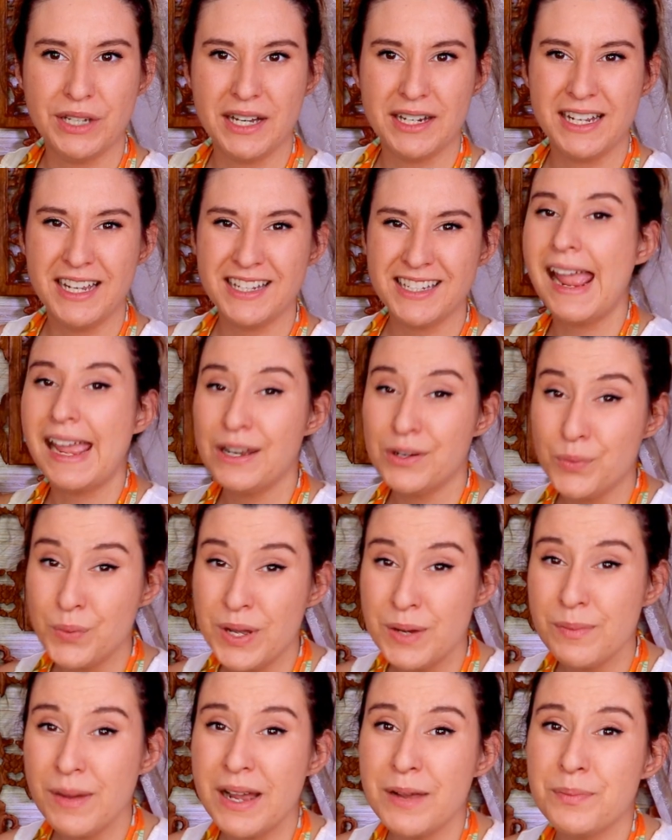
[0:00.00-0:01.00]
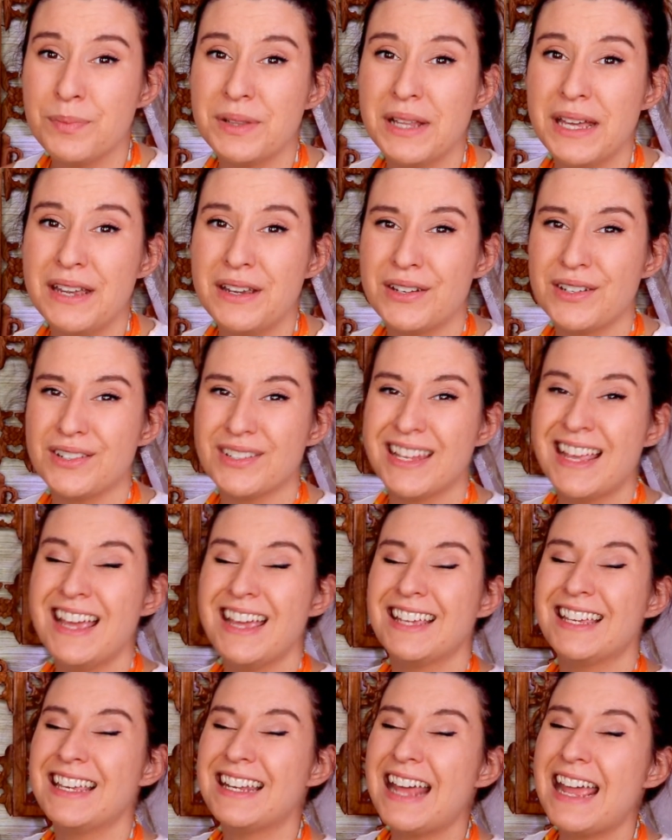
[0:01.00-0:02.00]
on it. And when my players
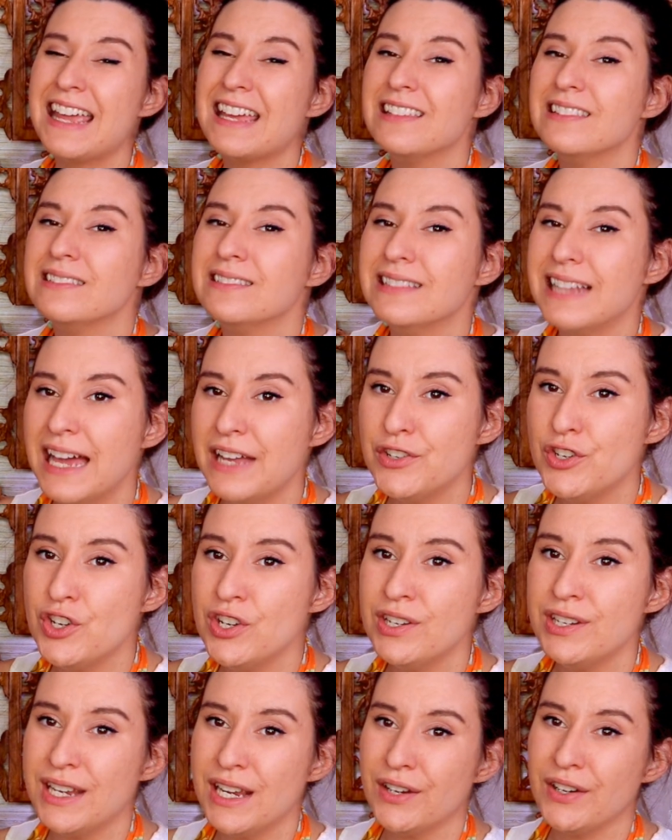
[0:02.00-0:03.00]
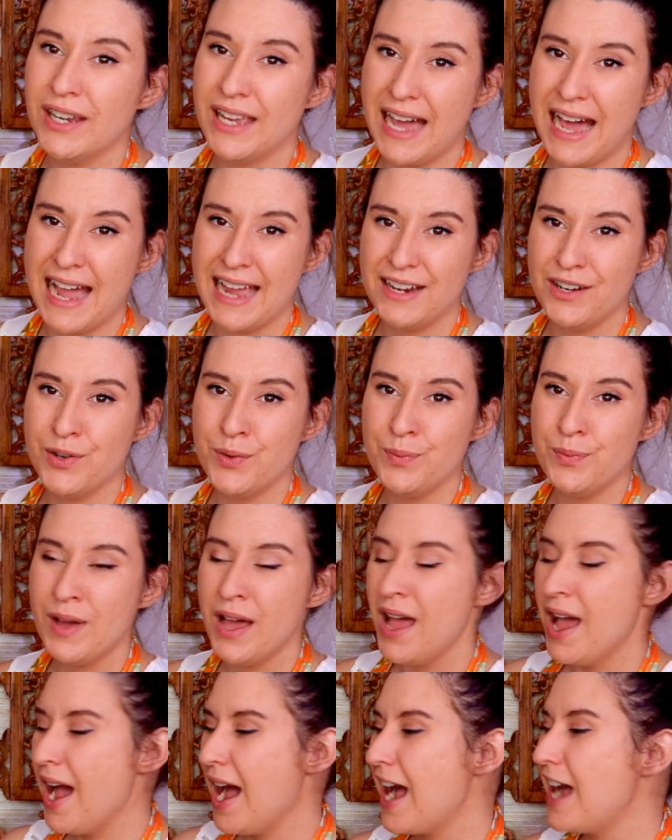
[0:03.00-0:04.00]
get a legendary item,
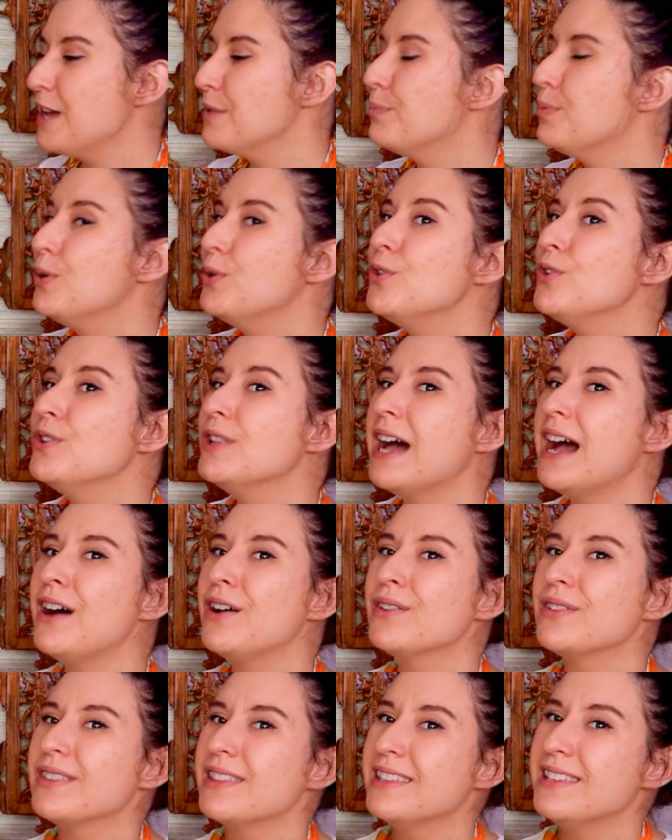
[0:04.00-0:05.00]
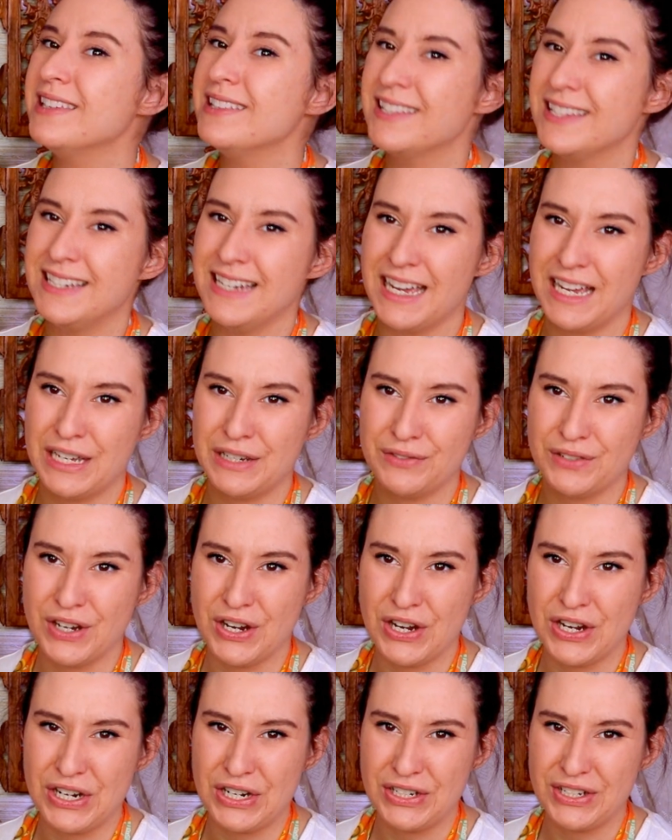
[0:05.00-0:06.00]
I pull out this deck of
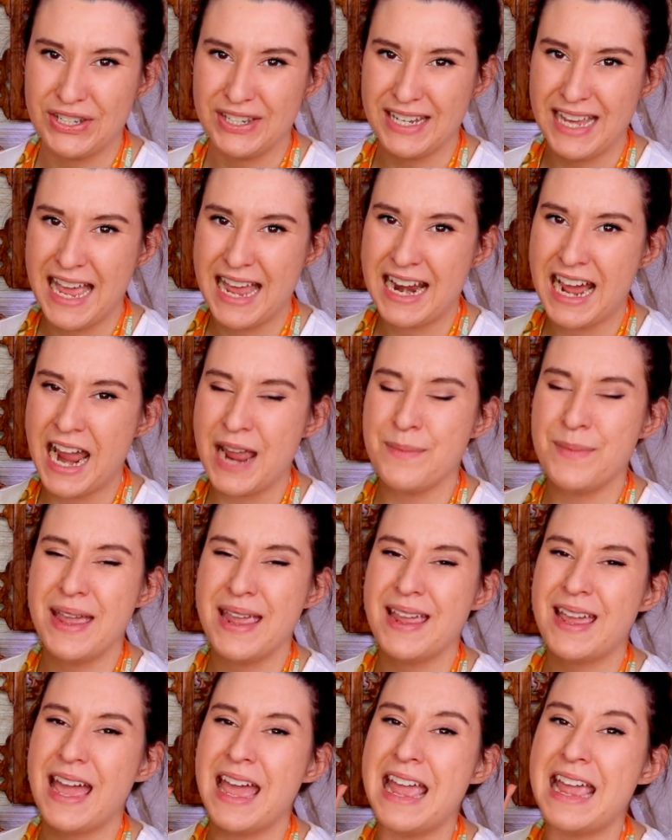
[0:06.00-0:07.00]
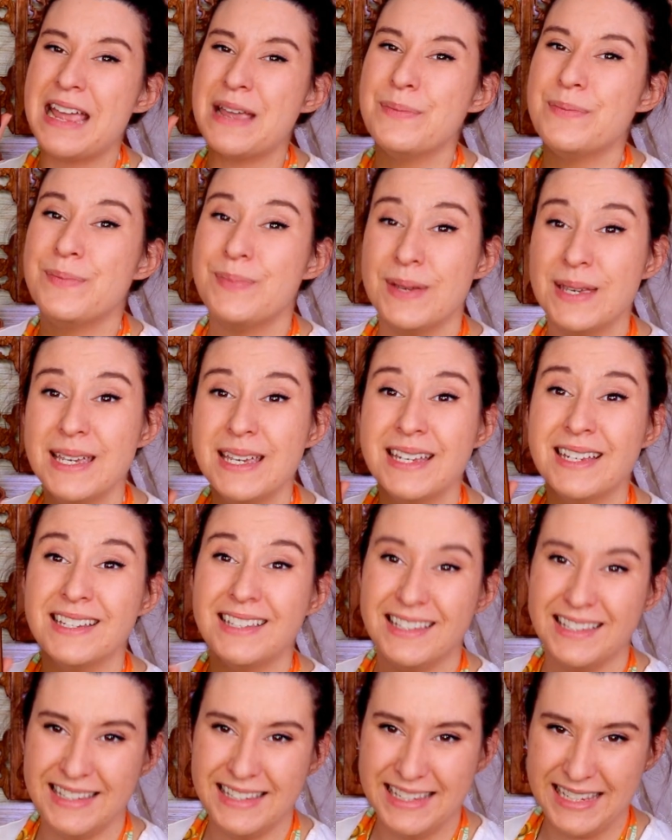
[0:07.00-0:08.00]
cards and I make a
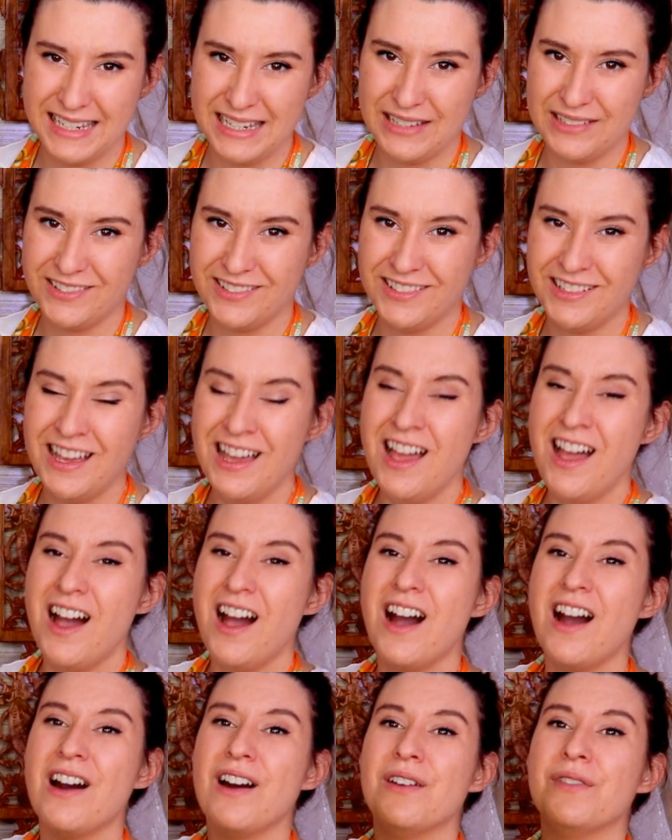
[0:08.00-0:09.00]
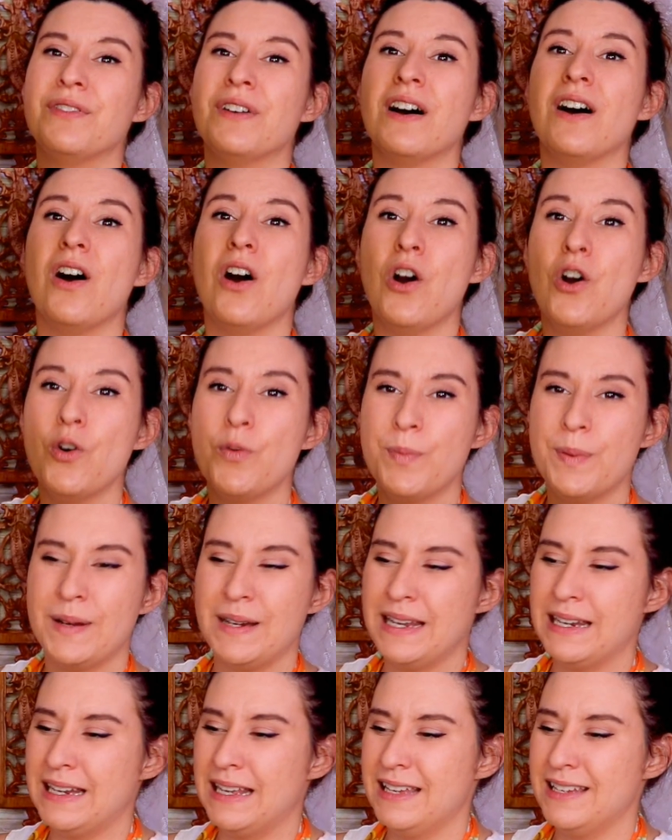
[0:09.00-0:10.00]
big deal of
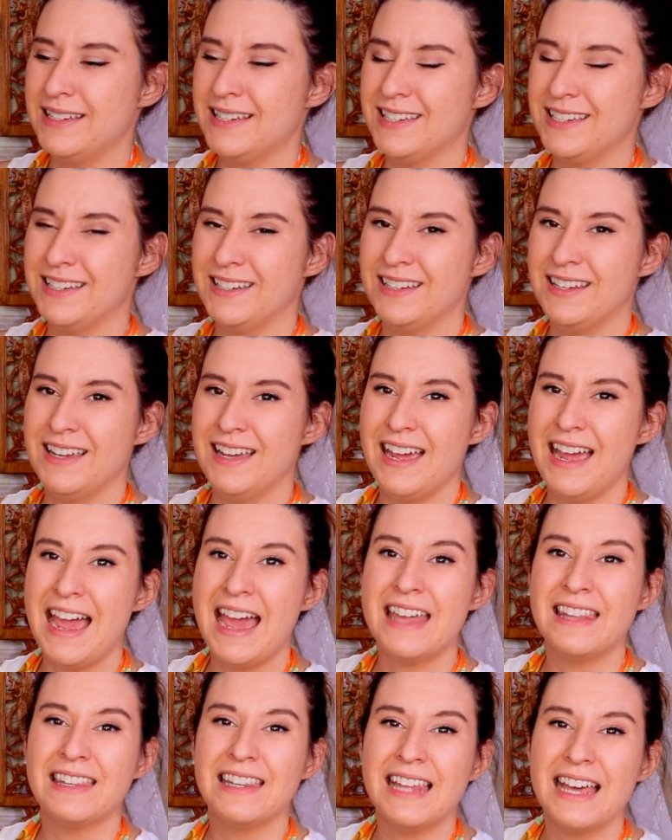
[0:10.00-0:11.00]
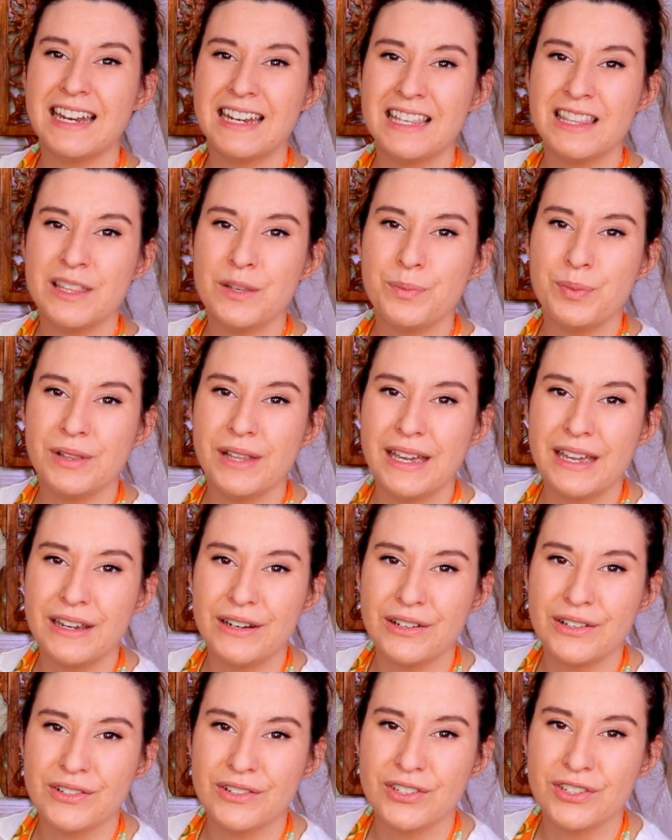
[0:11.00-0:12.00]
opening it and letting the
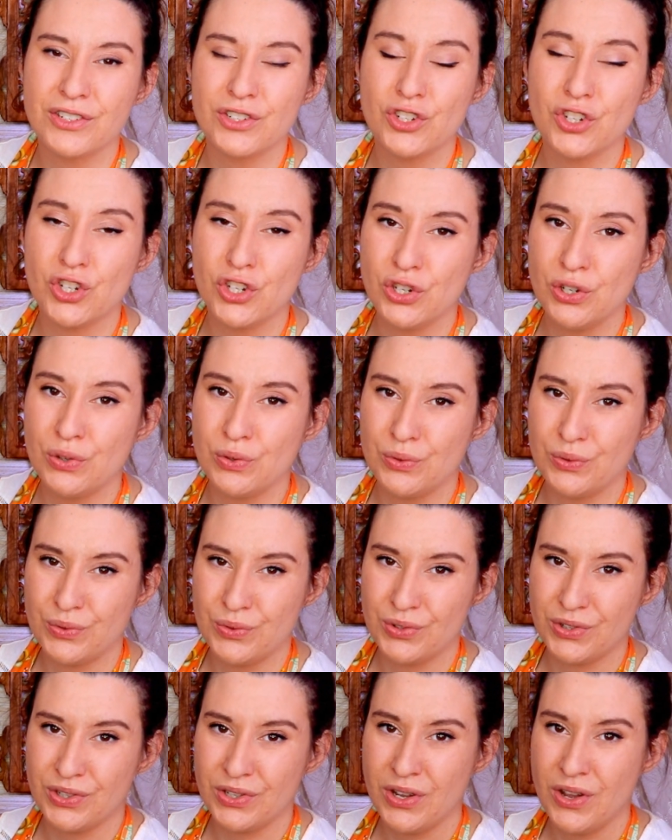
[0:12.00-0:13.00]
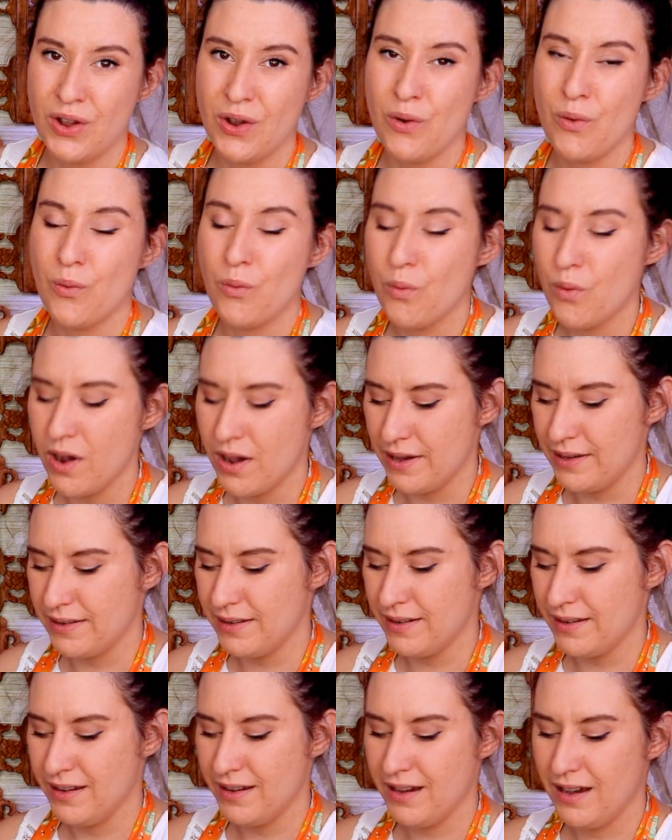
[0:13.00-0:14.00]
players choose
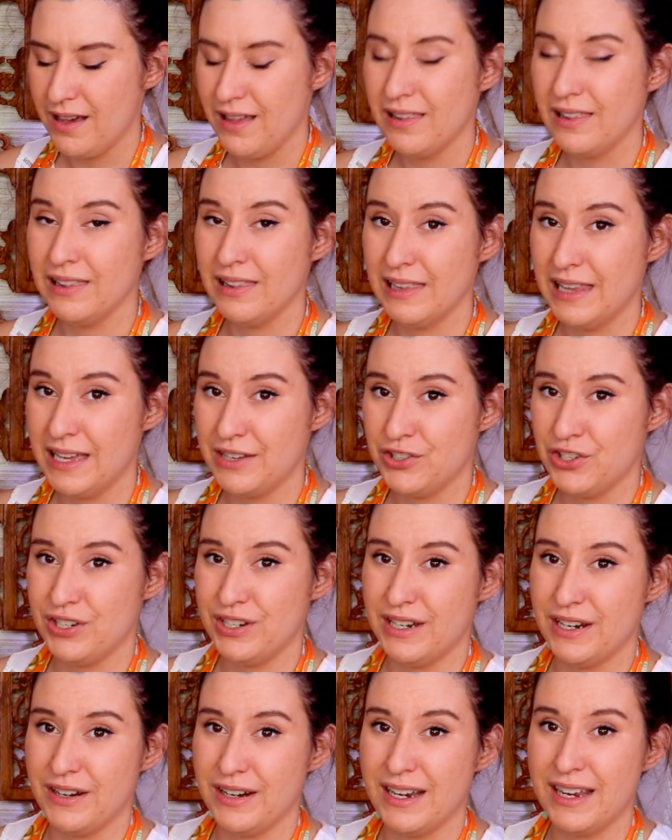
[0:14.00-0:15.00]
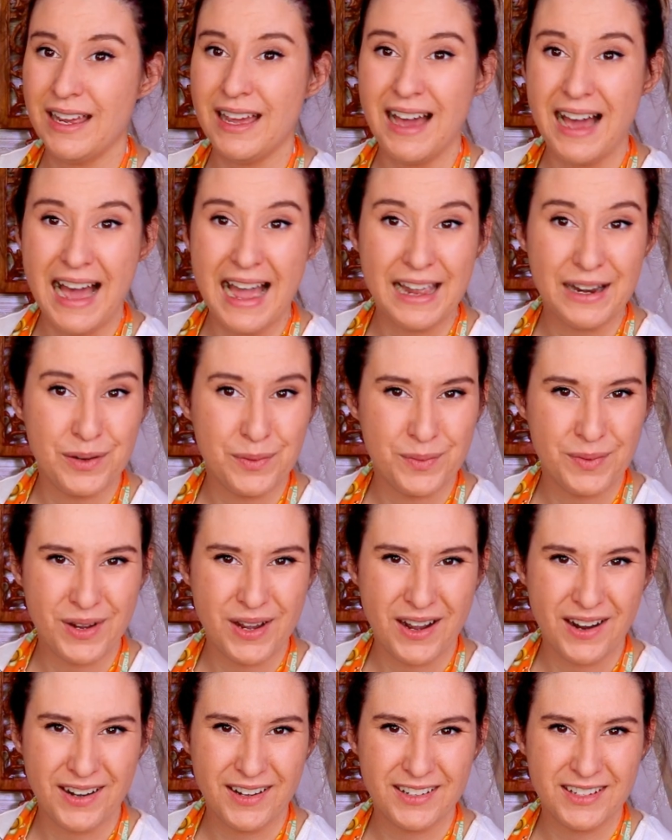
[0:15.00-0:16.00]
1 legendary item
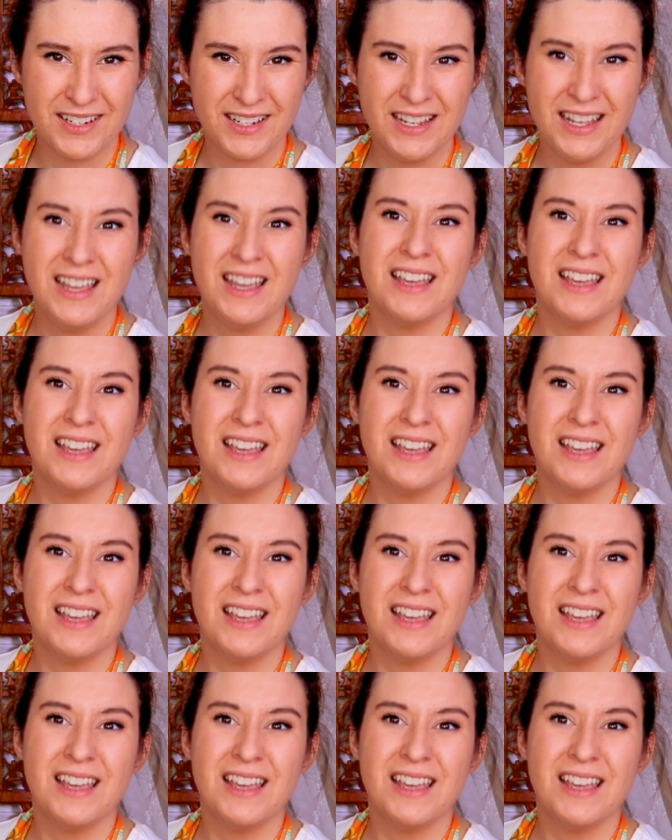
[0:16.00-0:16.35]
card.